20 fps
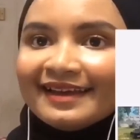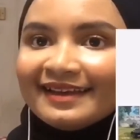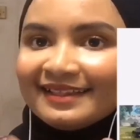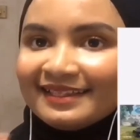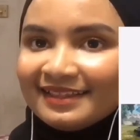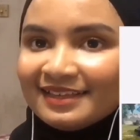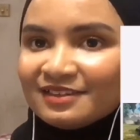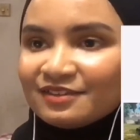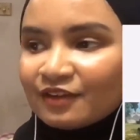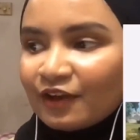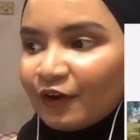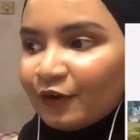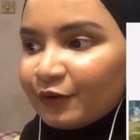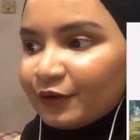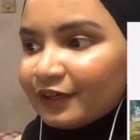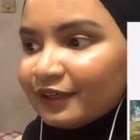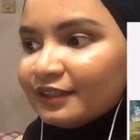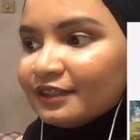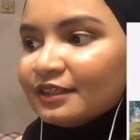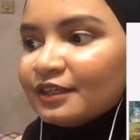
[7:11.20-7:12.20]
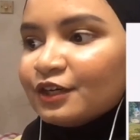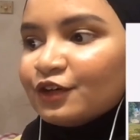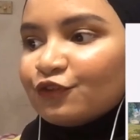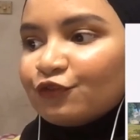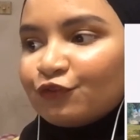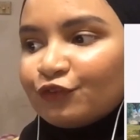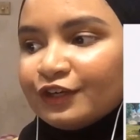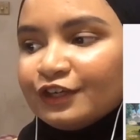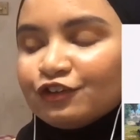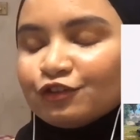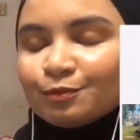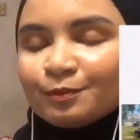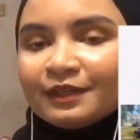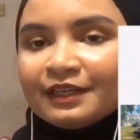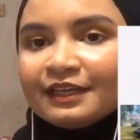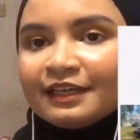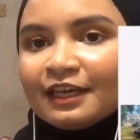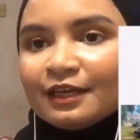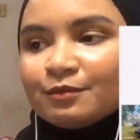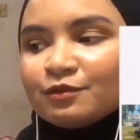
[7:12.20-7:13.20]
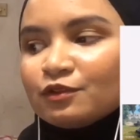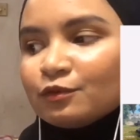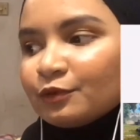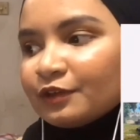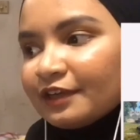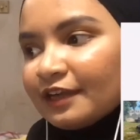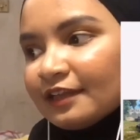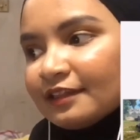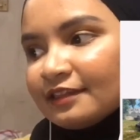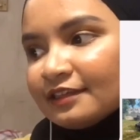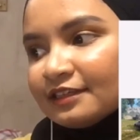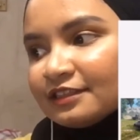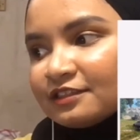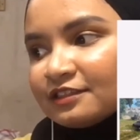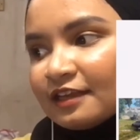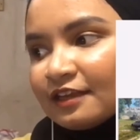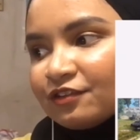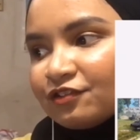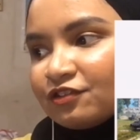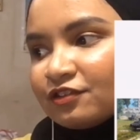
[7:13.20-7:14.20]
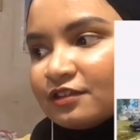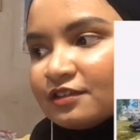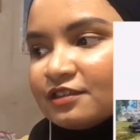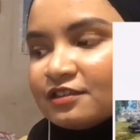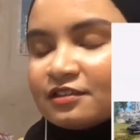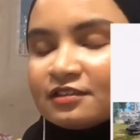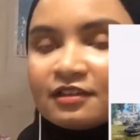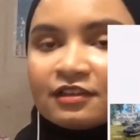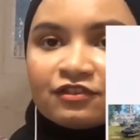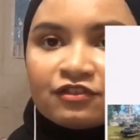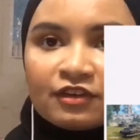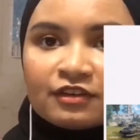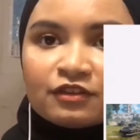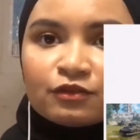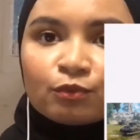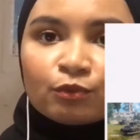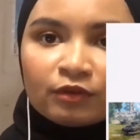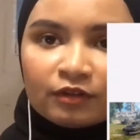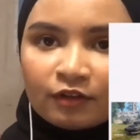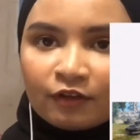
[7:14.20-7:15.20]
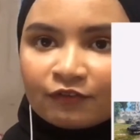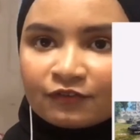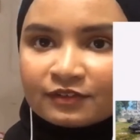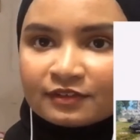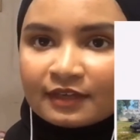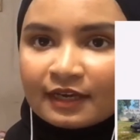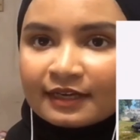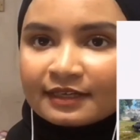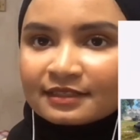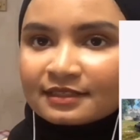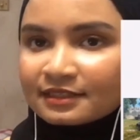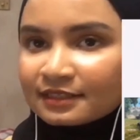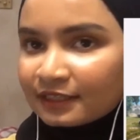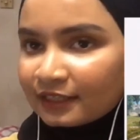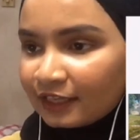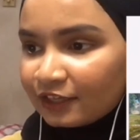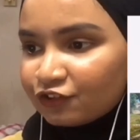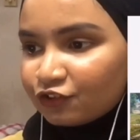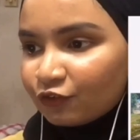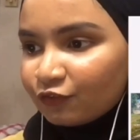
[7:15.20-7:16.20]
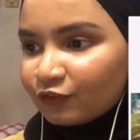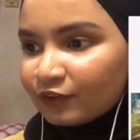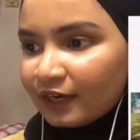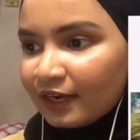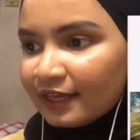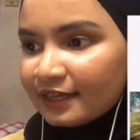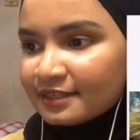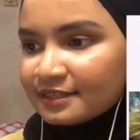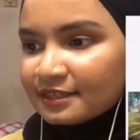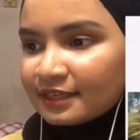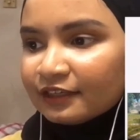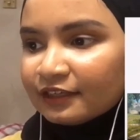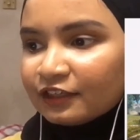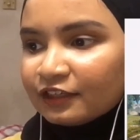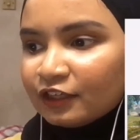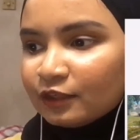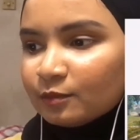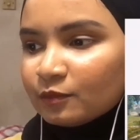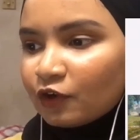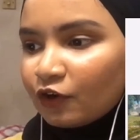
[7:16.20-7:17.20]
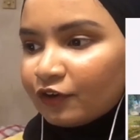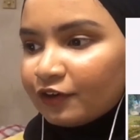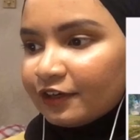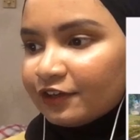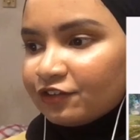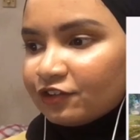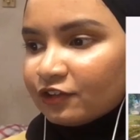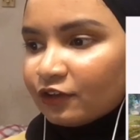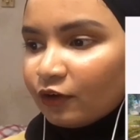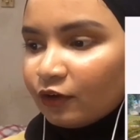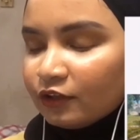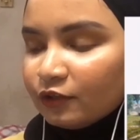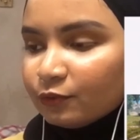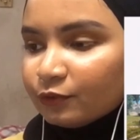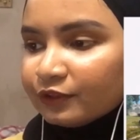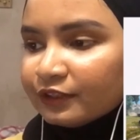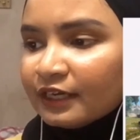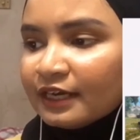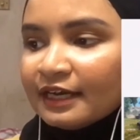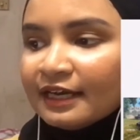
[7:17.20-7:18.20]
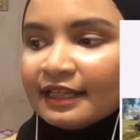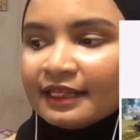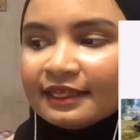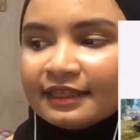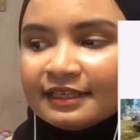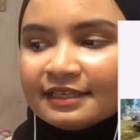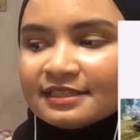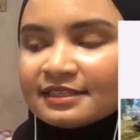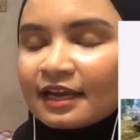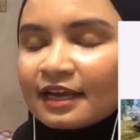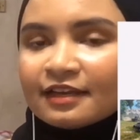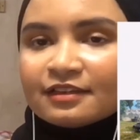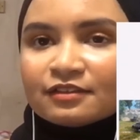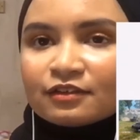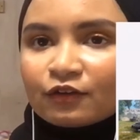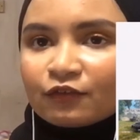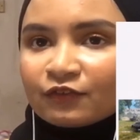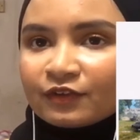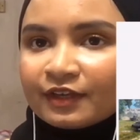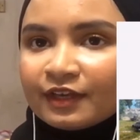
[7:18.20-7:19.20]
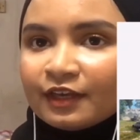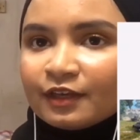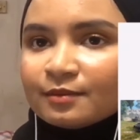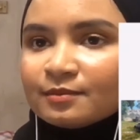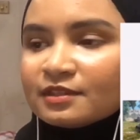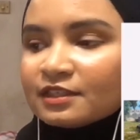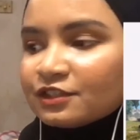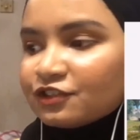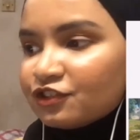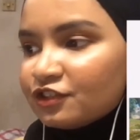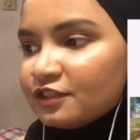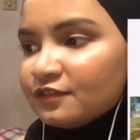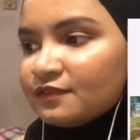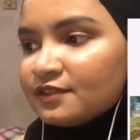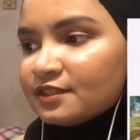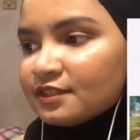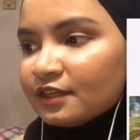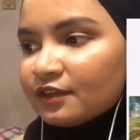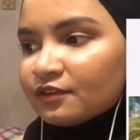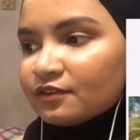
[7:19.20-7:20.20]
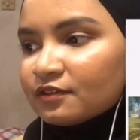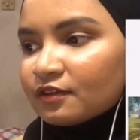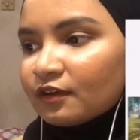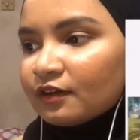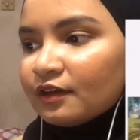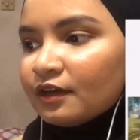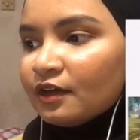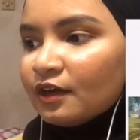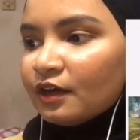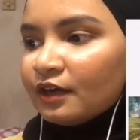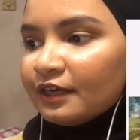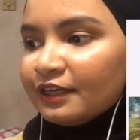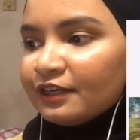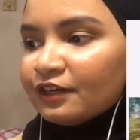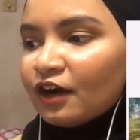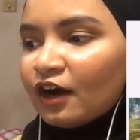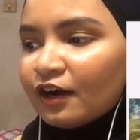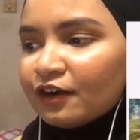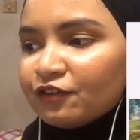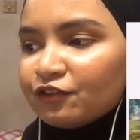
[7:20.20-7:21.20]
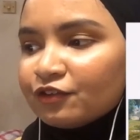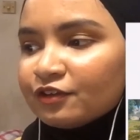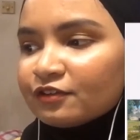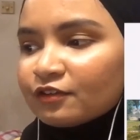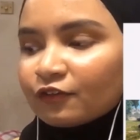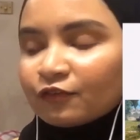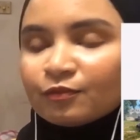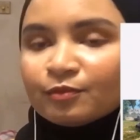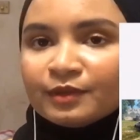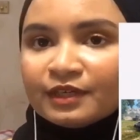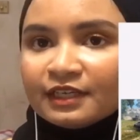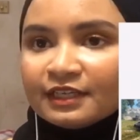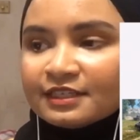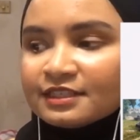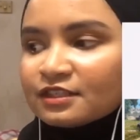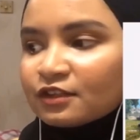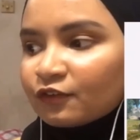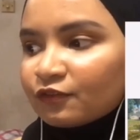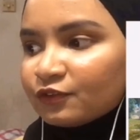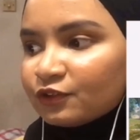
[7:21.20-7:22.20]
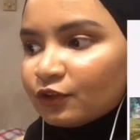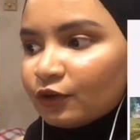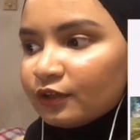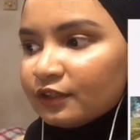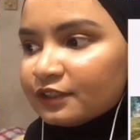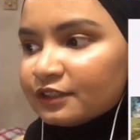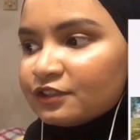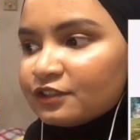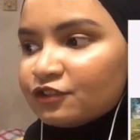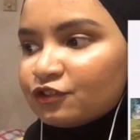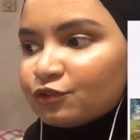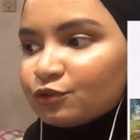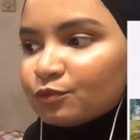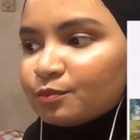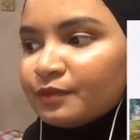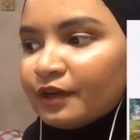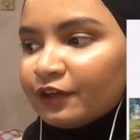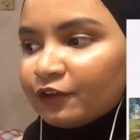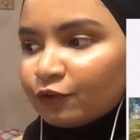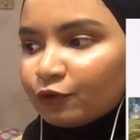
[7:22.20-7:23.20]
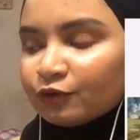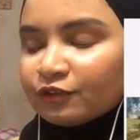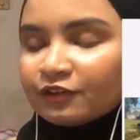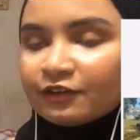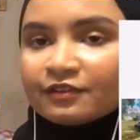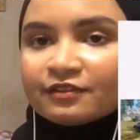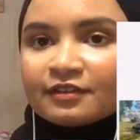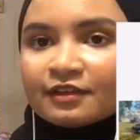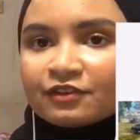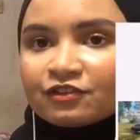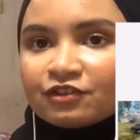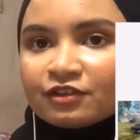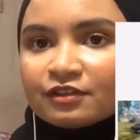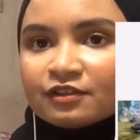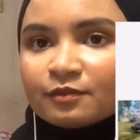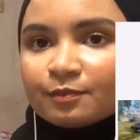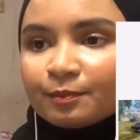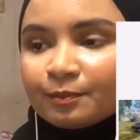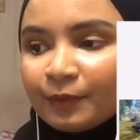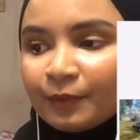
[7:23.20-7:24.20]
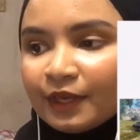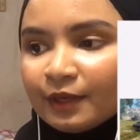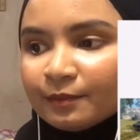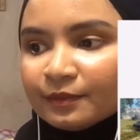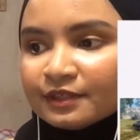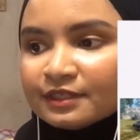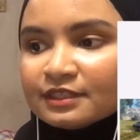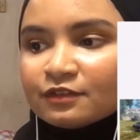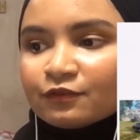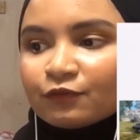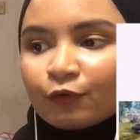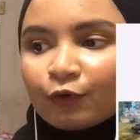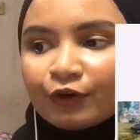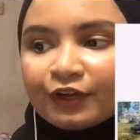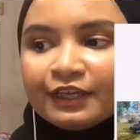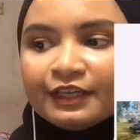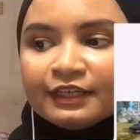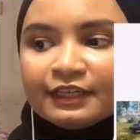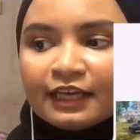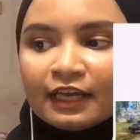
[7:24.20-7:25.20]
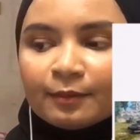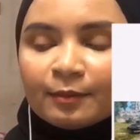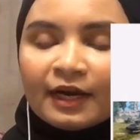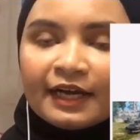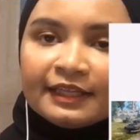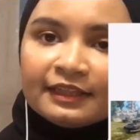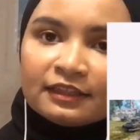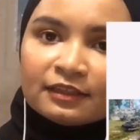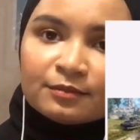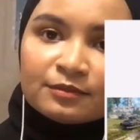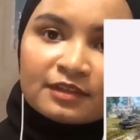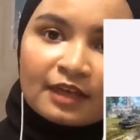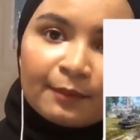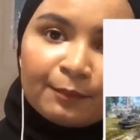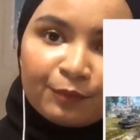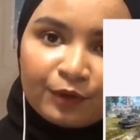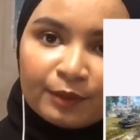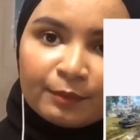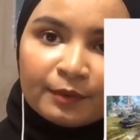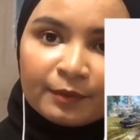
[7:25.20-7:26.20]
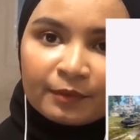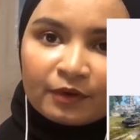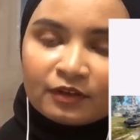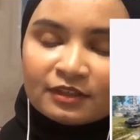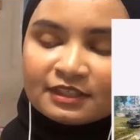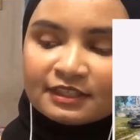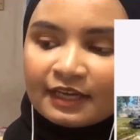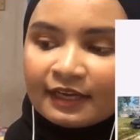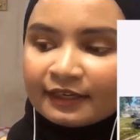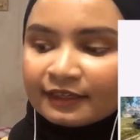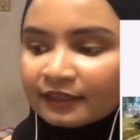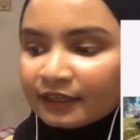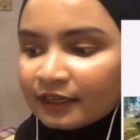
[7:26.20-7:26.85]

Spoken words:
In this era, free-to-play games were getting attention, such as World of Tanks, Clash of Clans, and Kim Kardashian Hollywood. These kinds of games achieved sales in hundreds of millions of dollars through microtransactions payments for in-game items and premium content.